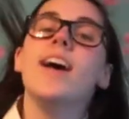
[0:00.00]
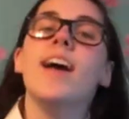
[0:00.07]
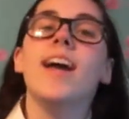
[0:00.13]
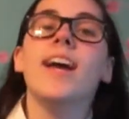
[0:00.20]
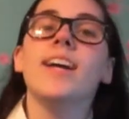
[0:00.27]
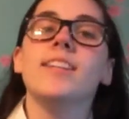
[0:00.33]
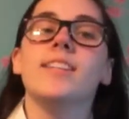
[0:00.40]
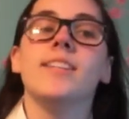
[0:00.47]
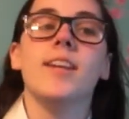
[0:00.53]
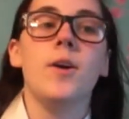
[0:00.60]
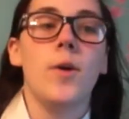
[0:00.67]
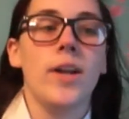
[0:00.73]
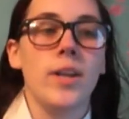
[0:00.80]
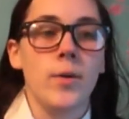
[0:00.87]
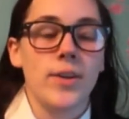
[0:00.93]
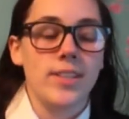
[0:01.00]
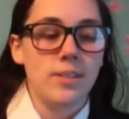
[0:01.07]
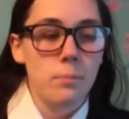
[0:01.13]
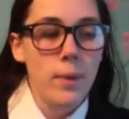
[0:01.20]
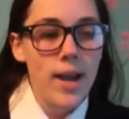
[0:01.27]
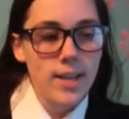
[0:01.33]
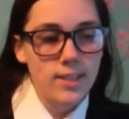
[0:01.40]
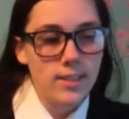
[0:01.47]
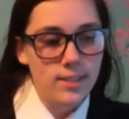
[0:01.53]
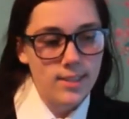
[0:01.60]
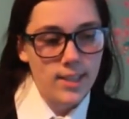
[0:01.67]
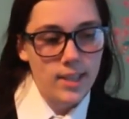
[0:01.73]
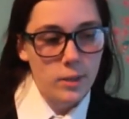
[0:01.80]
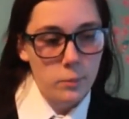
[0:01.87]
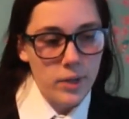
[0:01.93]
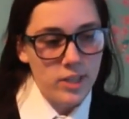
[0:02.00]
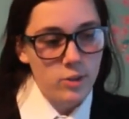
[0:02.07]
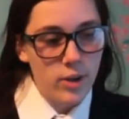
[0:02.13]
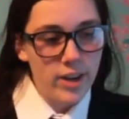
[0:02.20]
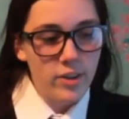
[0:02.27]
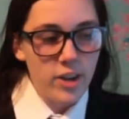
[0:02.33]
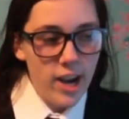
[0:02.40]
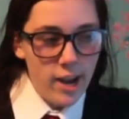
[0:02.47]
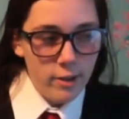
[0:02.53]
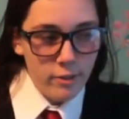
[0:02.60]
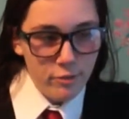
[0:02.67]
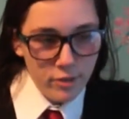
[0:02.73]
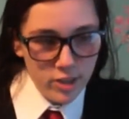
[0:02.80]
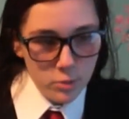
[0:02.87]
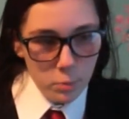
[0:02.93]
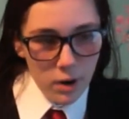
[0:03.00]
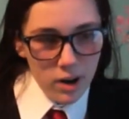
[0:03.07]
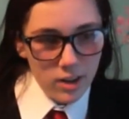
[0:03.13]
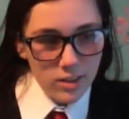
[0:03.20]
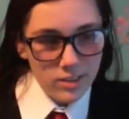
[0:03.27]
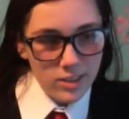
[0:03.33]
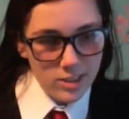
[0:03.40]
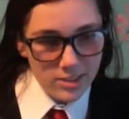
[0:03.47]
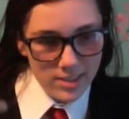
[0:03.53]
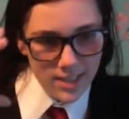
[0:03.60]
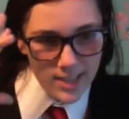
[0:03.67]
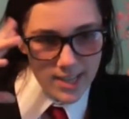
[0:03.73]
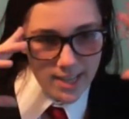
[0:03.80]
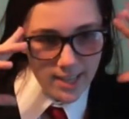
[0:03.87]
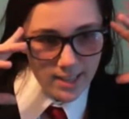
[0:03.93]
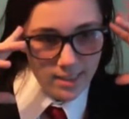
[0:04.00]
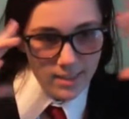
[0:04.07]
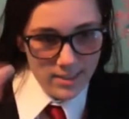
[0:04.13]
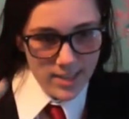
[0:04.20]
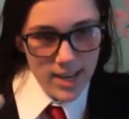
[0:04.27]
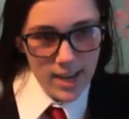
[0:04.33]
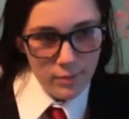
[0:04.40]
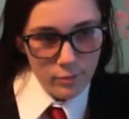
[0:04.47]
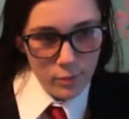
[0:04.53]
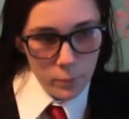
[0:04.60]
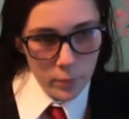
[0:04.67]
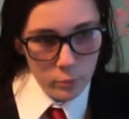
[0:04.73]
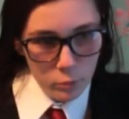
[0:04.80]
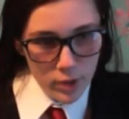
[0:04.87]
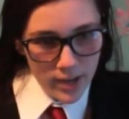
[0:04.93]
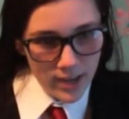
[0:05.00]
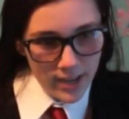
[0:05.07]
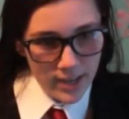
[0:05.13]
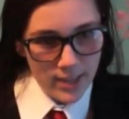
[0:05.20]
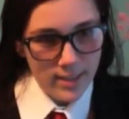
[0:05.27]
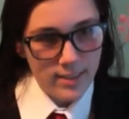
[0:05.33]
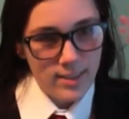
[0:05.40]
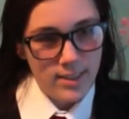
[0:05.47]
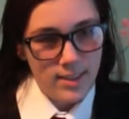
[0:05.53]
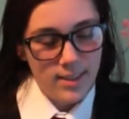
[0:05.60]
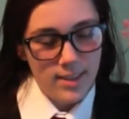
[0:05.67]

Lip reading: And so anyways, back to the Slender Man trailer, how the first part looks like the tape from The Ring.